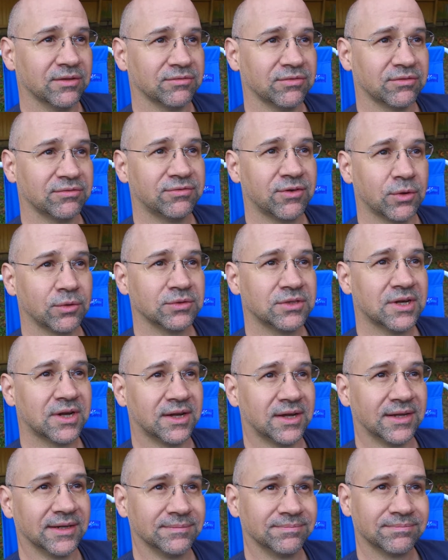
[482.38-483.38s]
of a
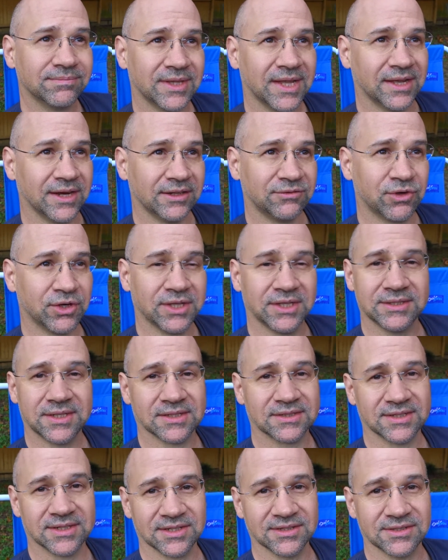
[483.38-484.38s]
photon, and it really
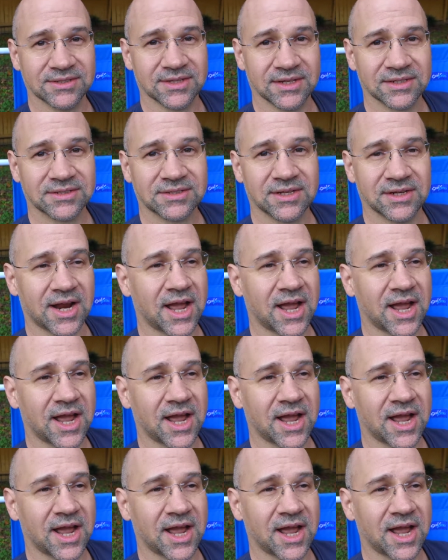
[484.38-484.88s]
doesn't exist,